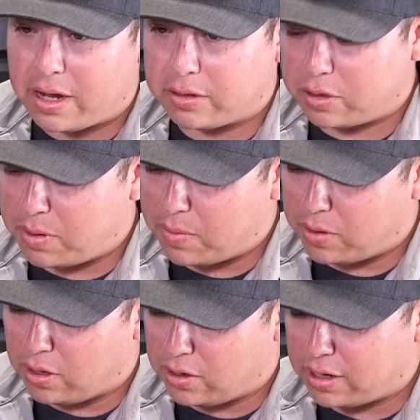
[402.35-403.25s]
else to be able
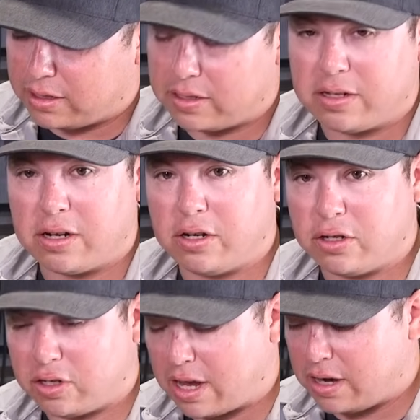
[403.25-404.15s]
to look at this and
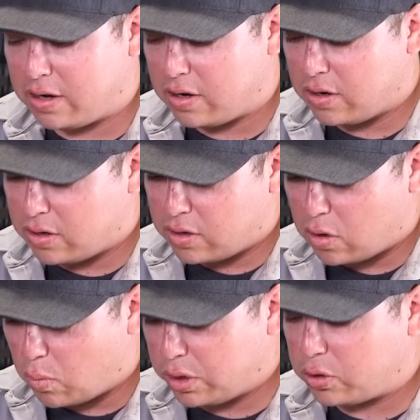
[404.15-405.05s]
understand
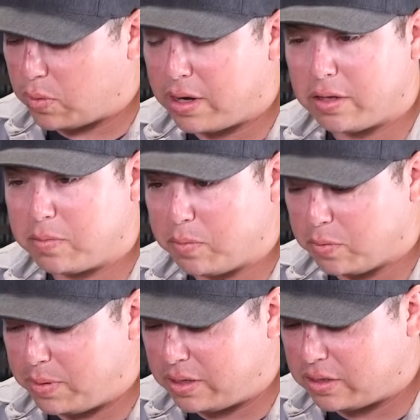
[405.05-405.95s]
which way the
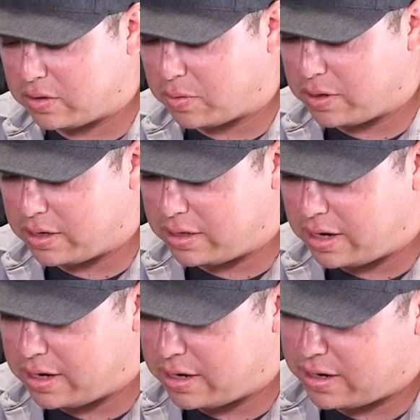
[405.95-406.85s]
spool piece is
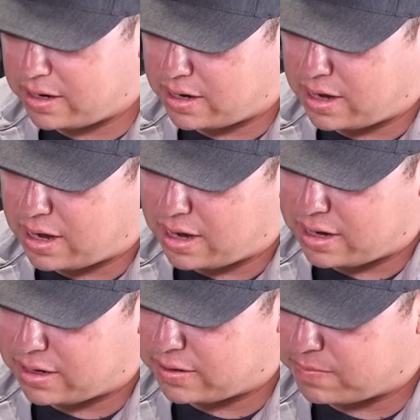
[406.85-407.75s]
orientated and